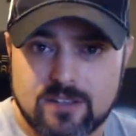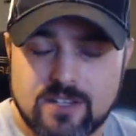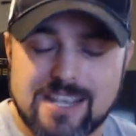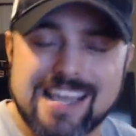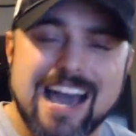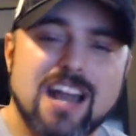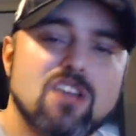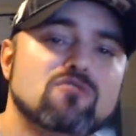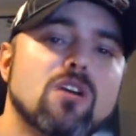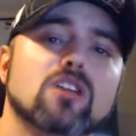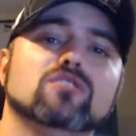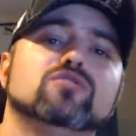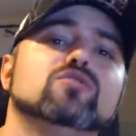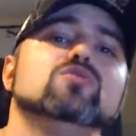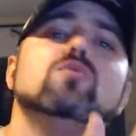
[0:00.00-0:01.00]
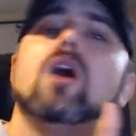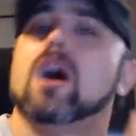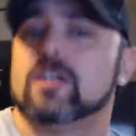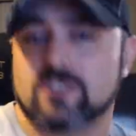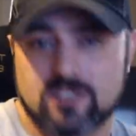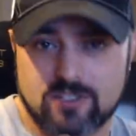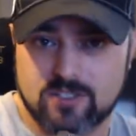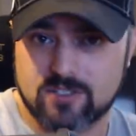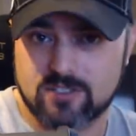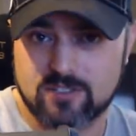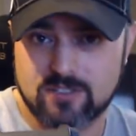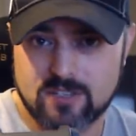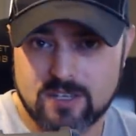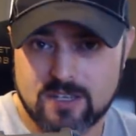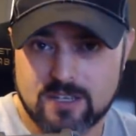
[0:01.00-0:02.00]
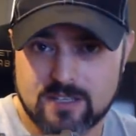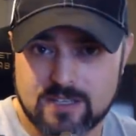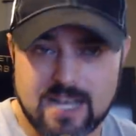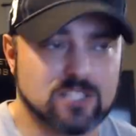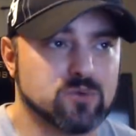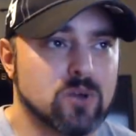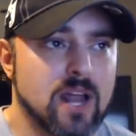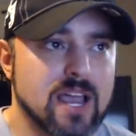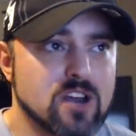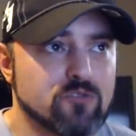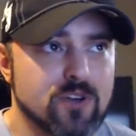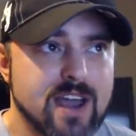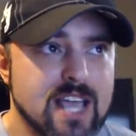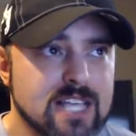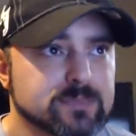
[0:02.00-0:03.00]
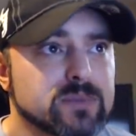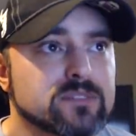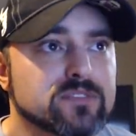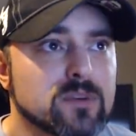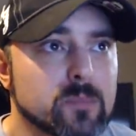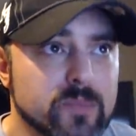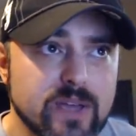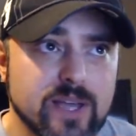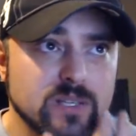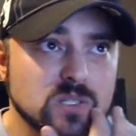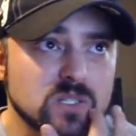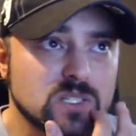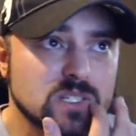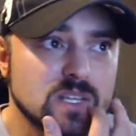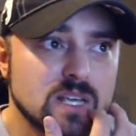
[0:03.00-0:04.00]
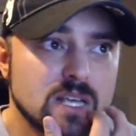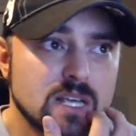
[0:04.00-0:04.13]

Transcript: You got to run through us. That's what I grasp from this.